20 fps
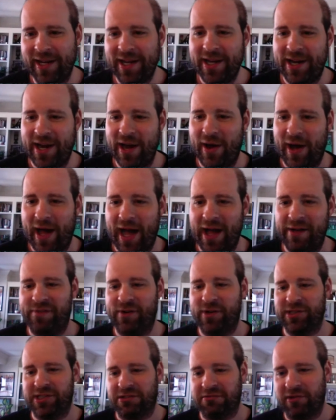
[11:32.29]
Now, I
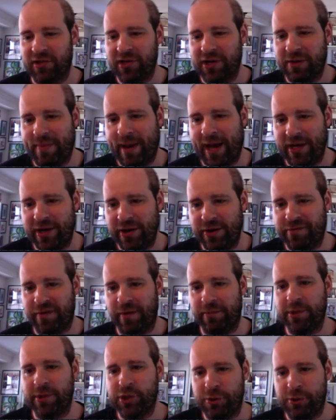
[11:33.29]
first learned about you
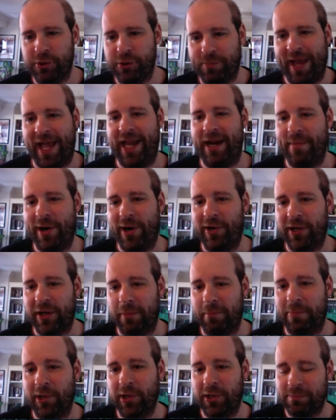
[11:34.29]
from the Japan America
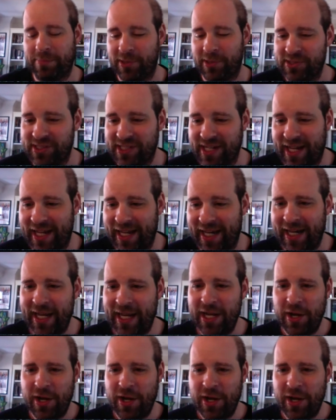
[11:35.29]
book per se.